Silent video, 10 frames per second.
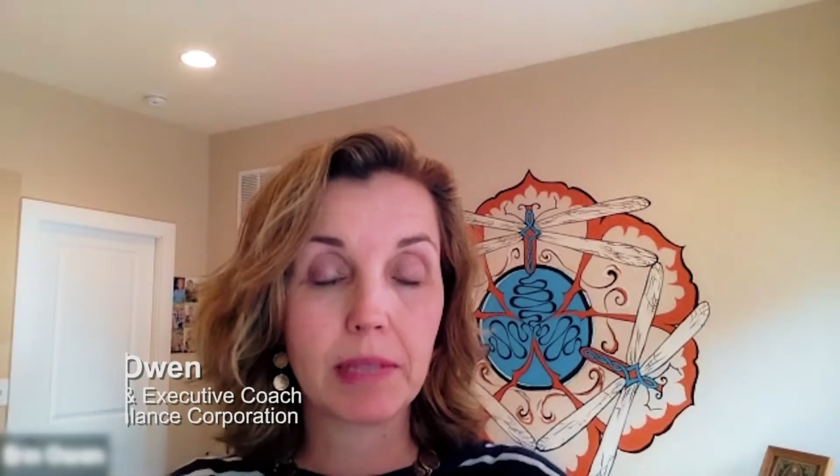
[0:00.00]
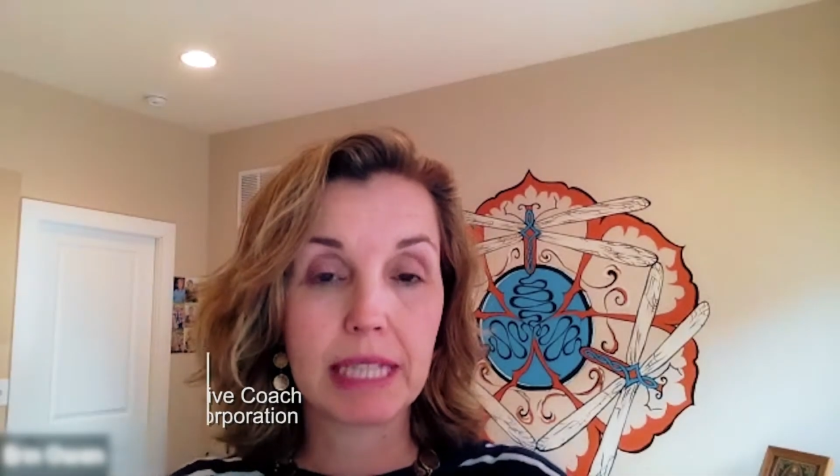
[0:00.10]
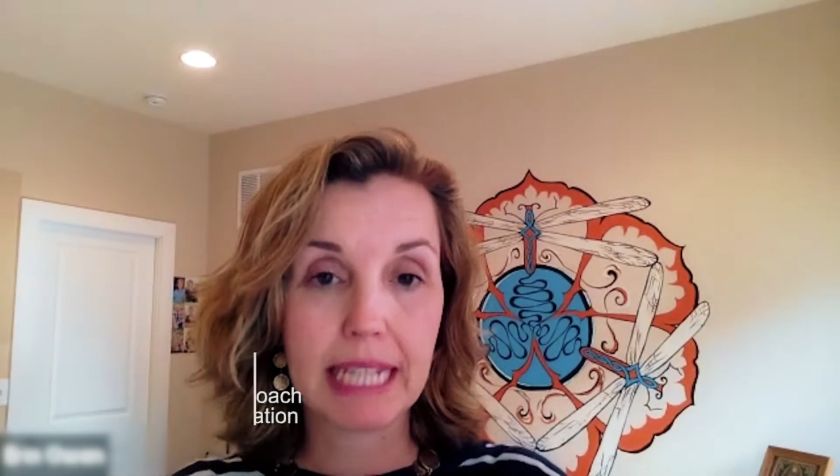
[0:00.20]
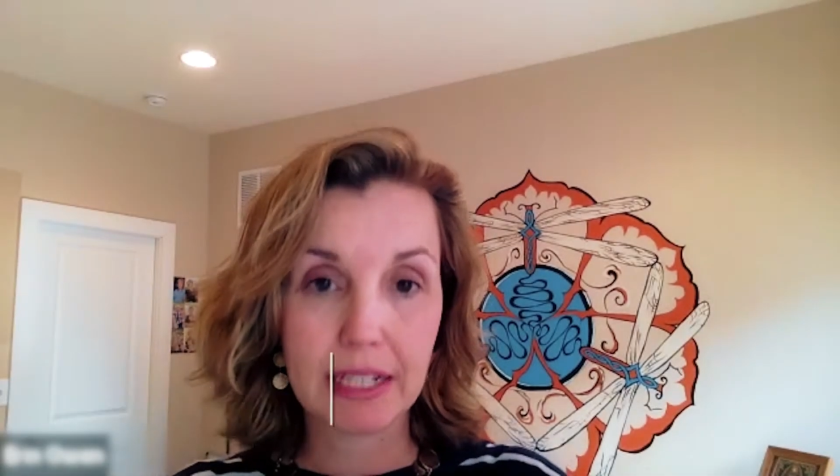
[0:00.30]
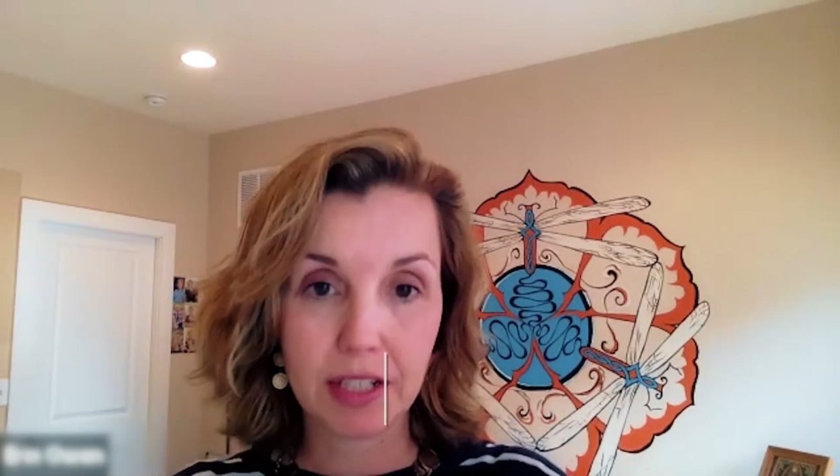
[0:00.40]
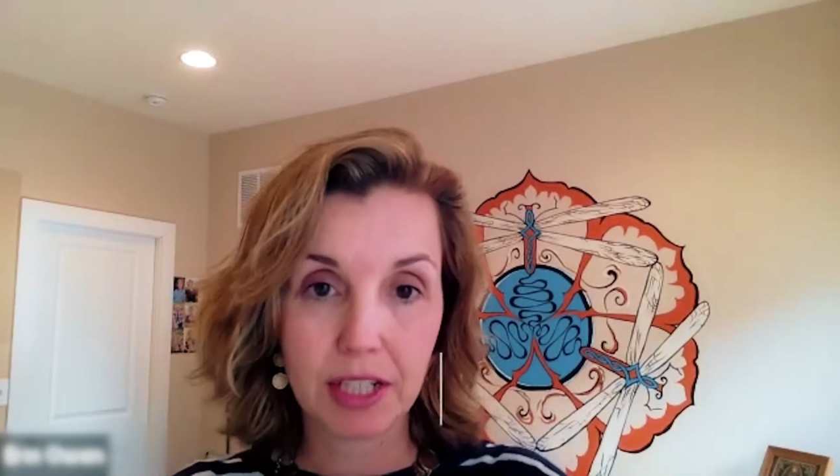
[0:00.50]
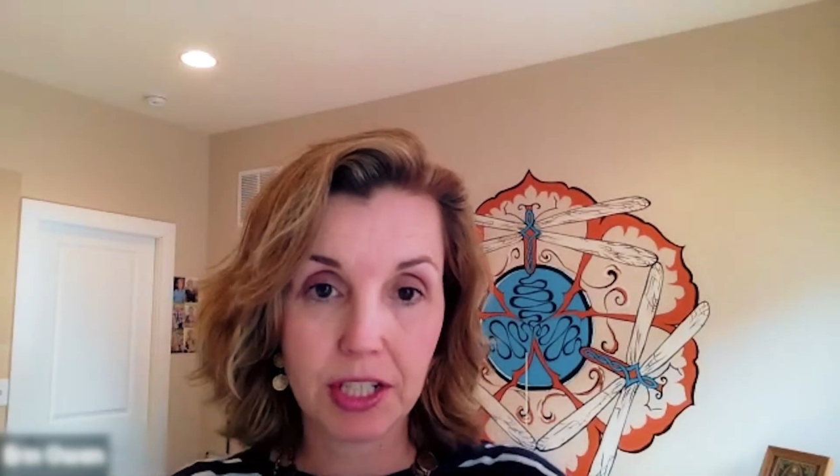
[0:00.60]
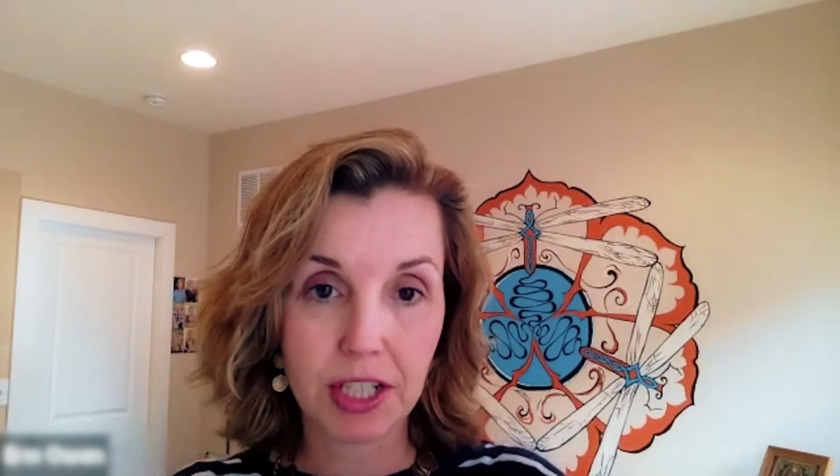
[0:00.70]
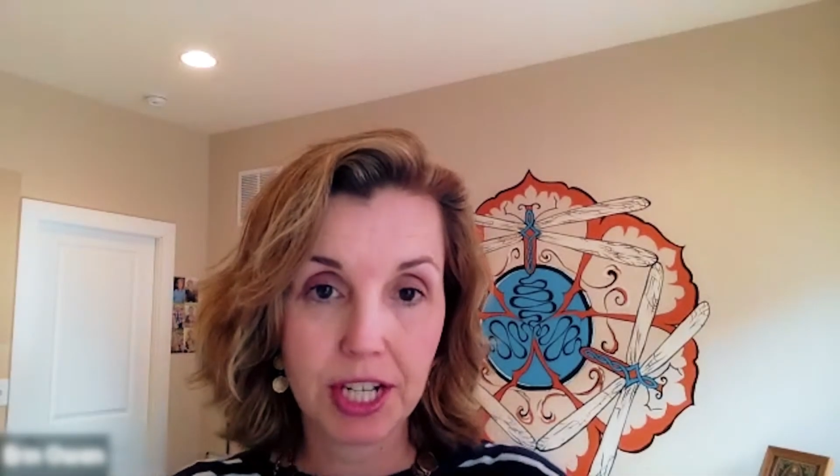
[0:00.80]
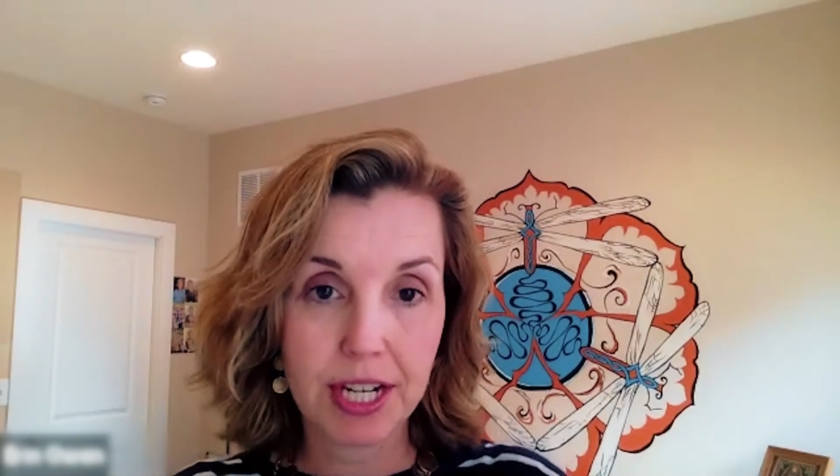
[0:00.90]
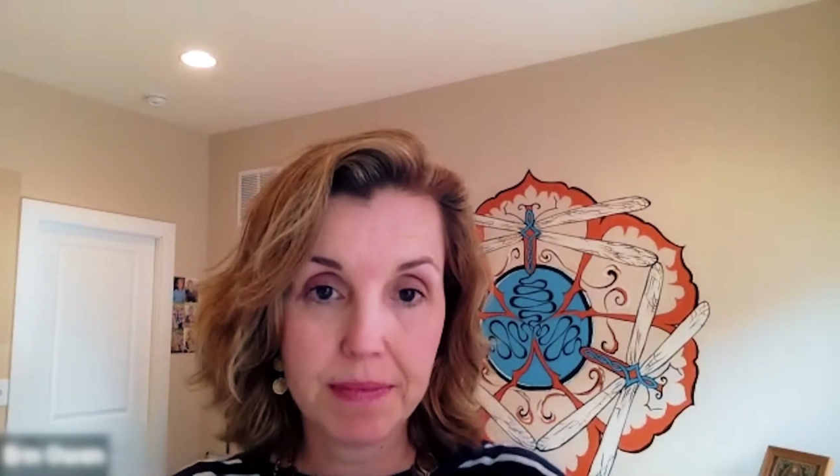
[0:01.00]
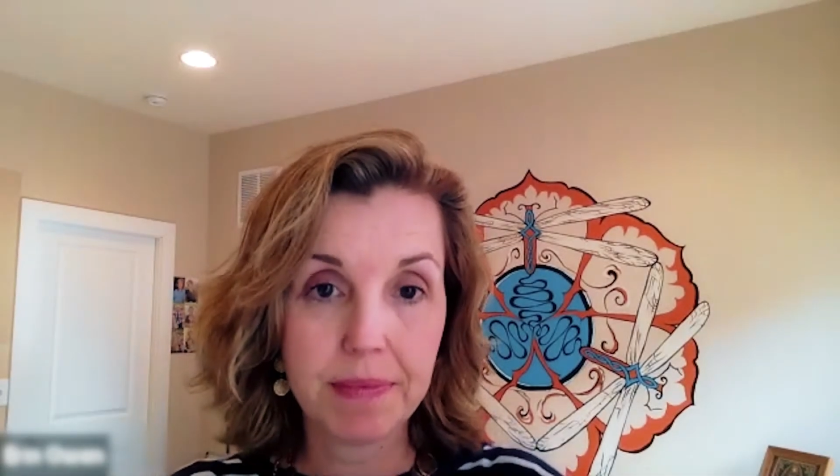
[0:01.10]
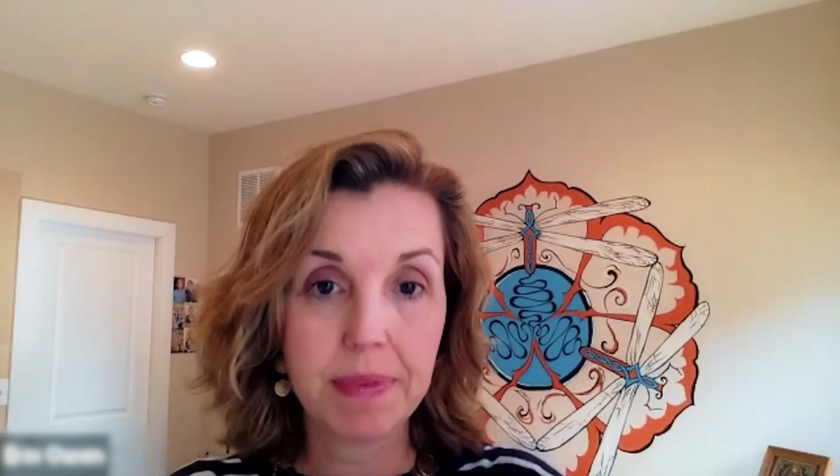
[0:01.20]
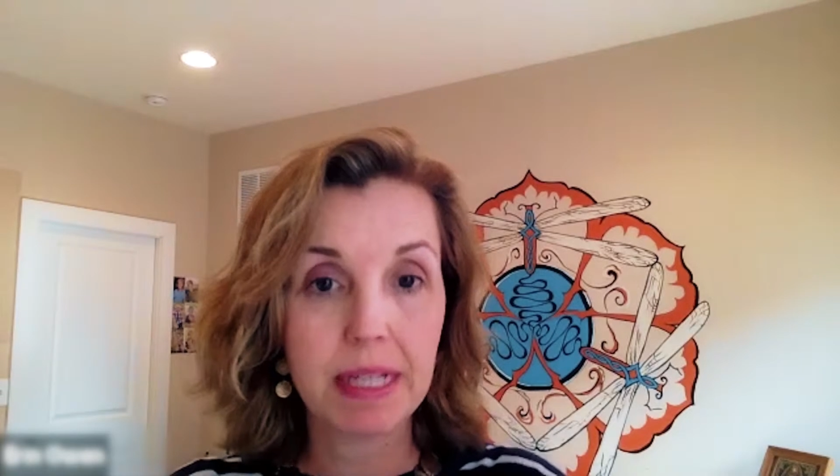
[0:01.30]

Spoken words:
relationship